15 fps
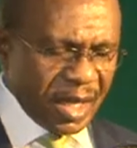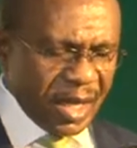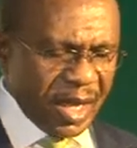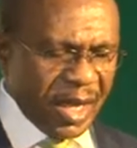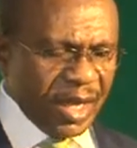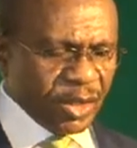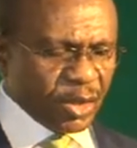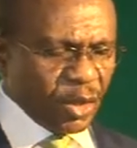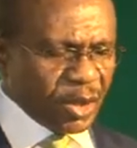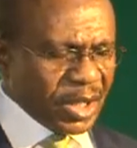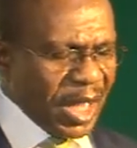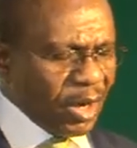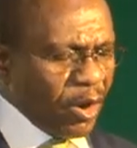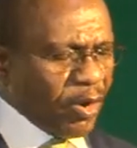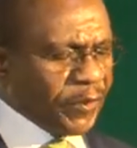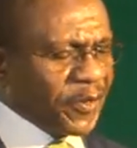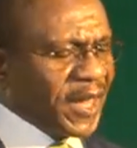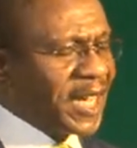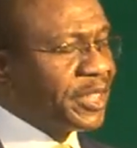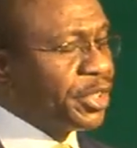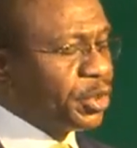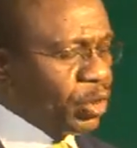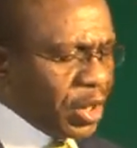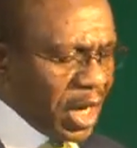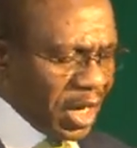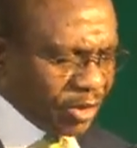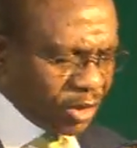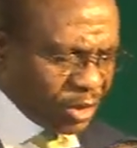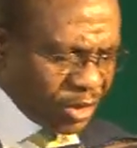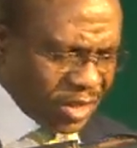a total of 32
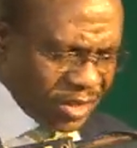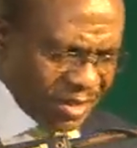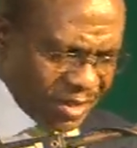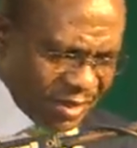countries